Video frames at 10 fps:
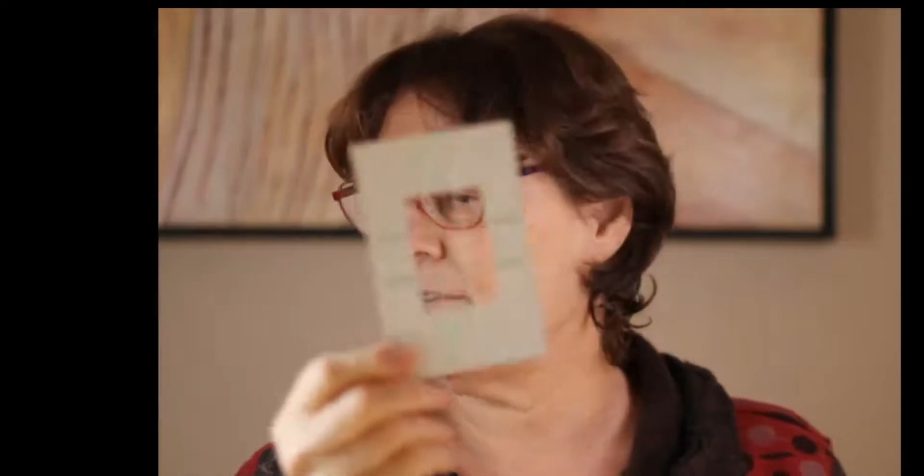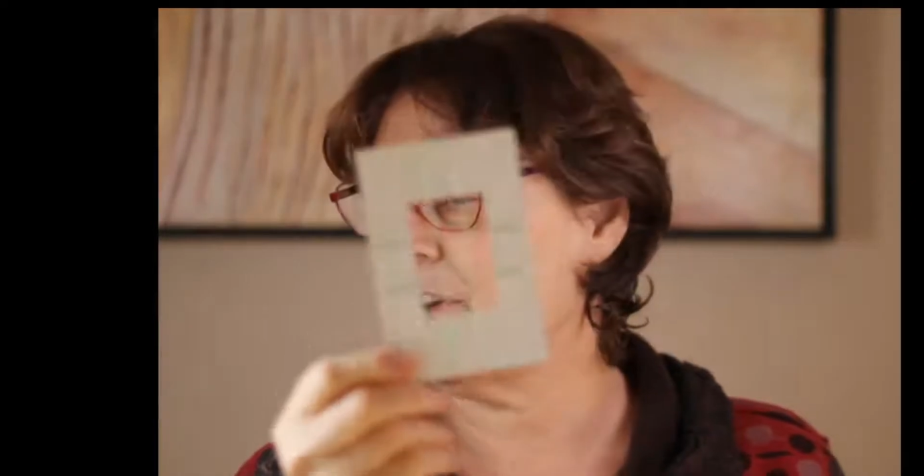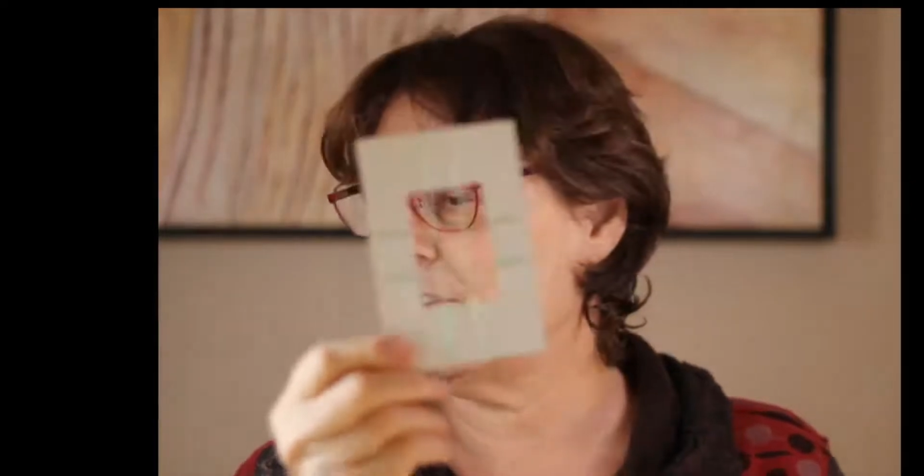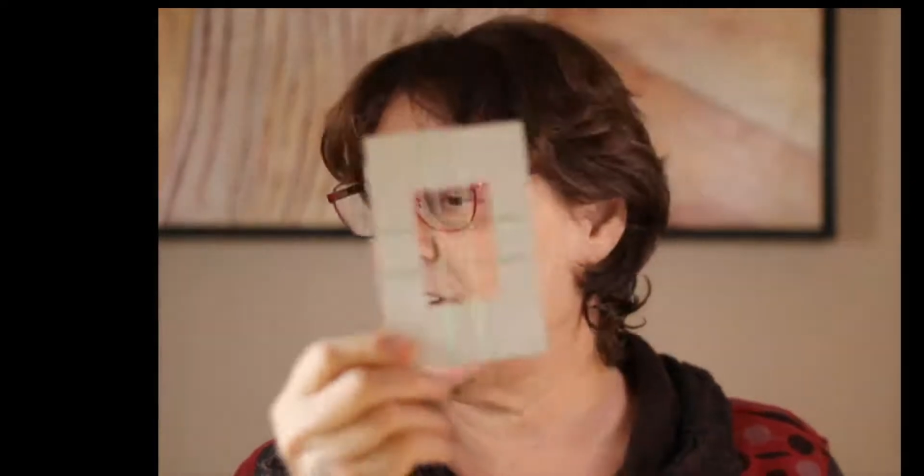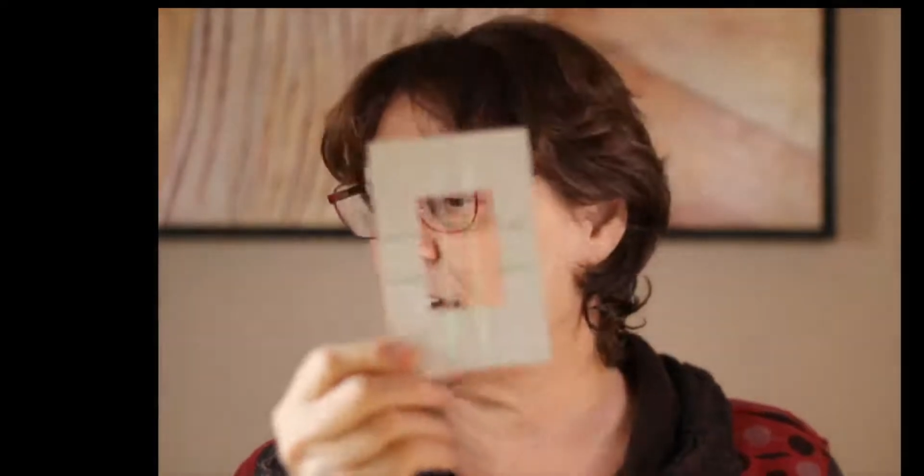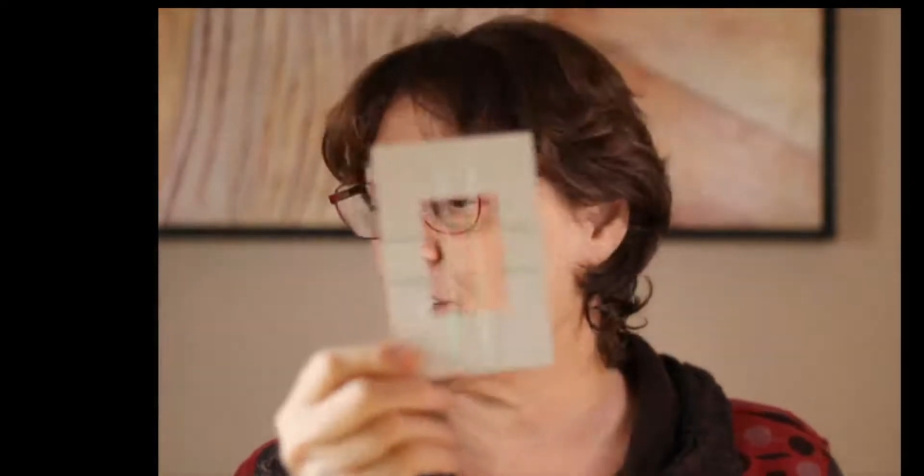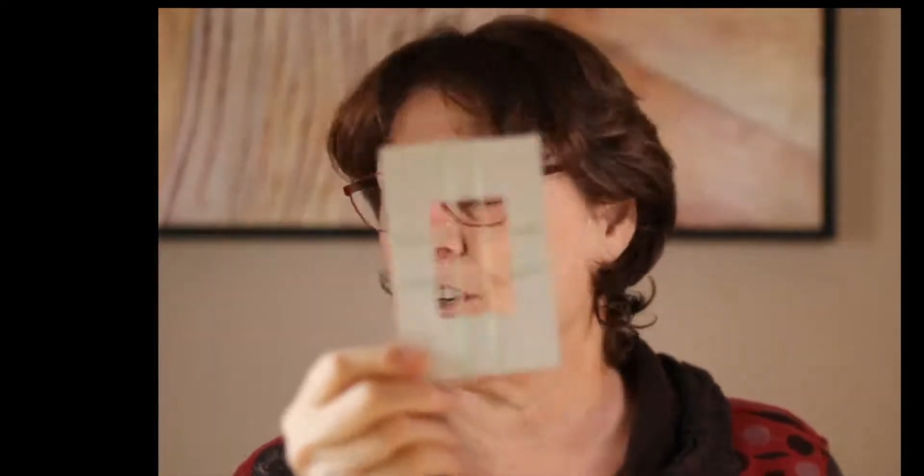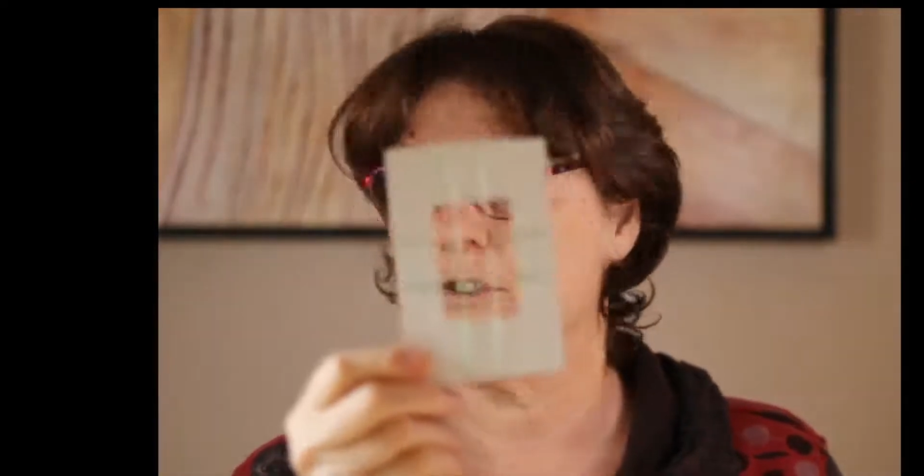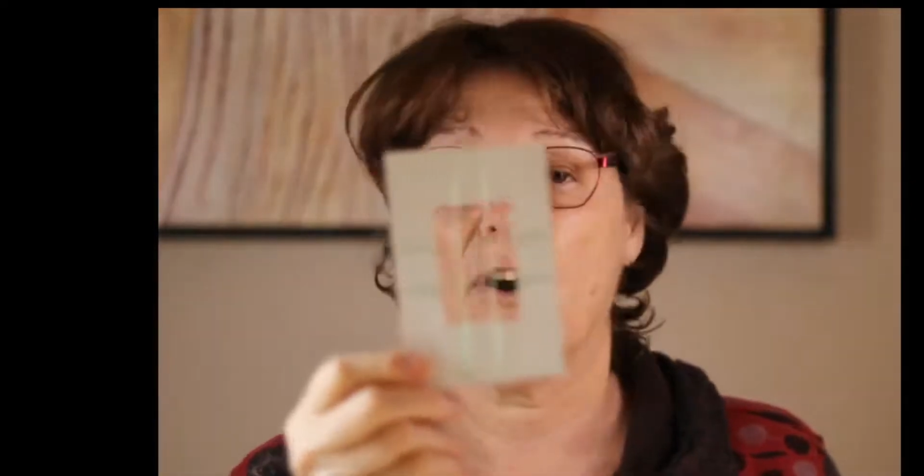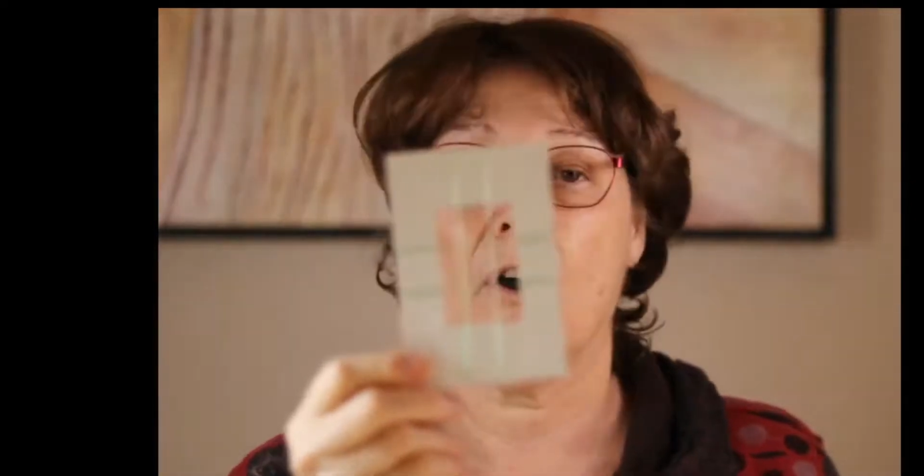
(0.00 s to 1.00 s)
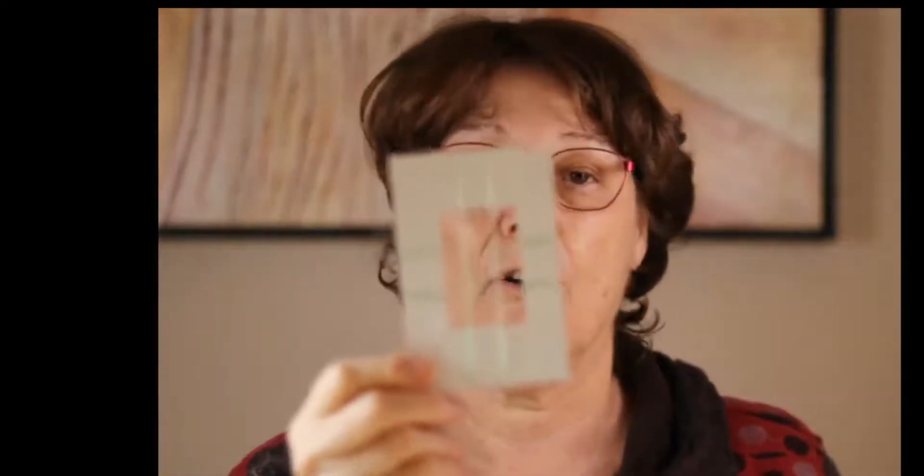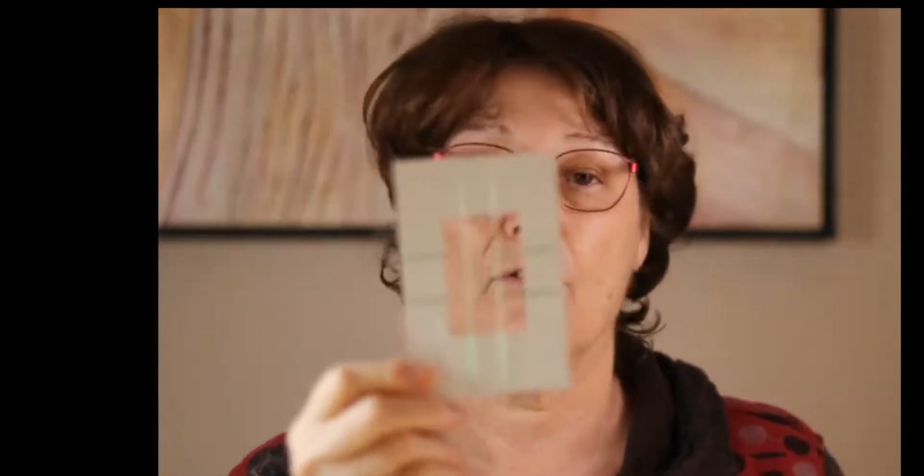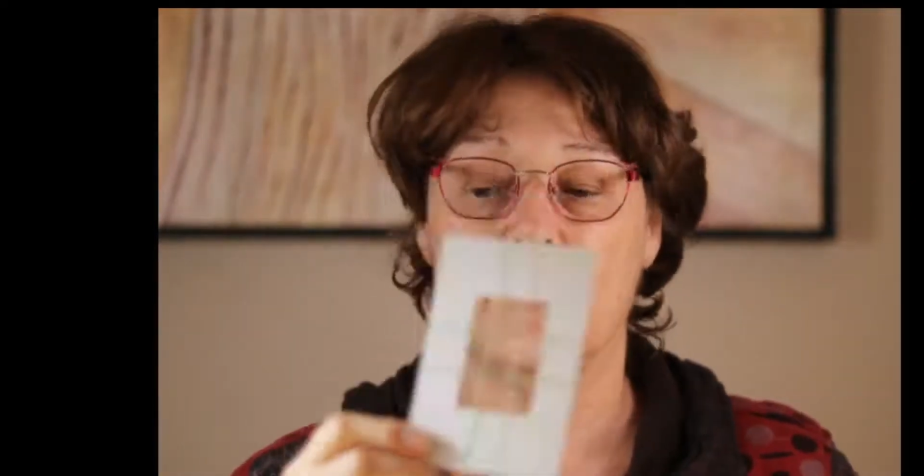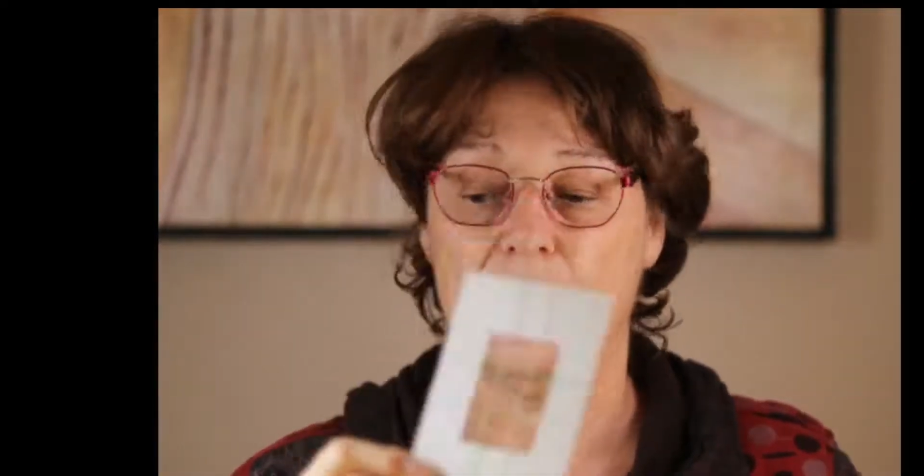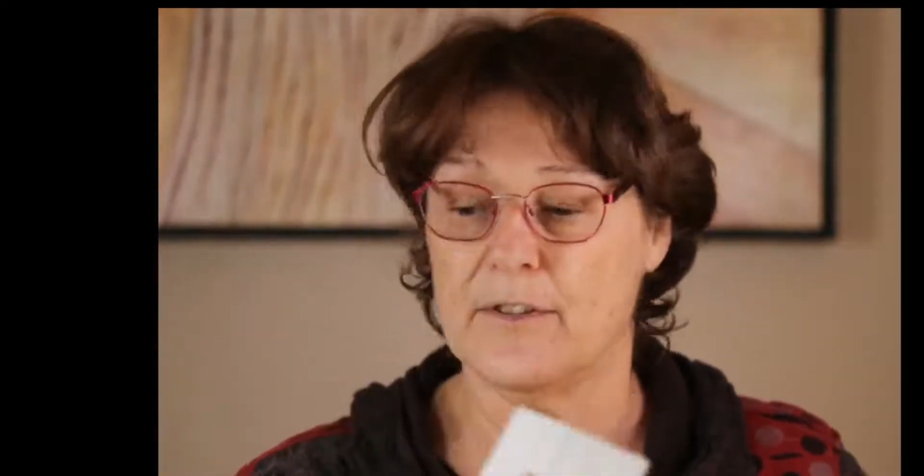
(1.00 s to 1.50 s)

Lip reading: variation of